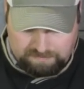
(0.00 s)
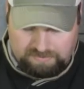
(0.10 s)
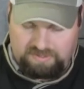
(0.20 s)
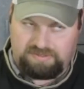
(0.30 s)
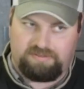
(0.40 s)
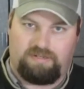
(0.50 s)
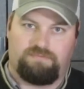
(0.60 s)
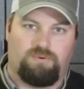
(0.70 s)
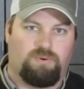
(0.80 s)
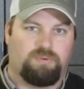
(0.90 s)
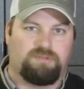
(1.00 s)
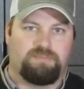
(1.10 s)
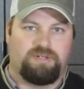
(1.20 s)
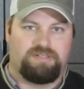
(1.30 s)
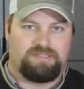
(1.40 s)
Pretty straightforward,
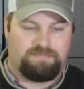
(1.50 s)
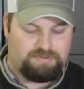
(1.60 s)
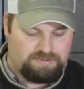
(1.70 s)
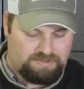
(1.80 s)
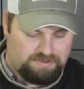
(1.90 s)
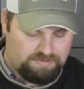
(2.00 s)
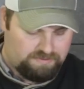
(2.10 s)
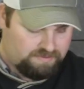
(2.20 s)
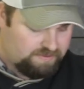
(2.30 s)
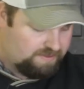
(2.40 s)
pretty simple to do.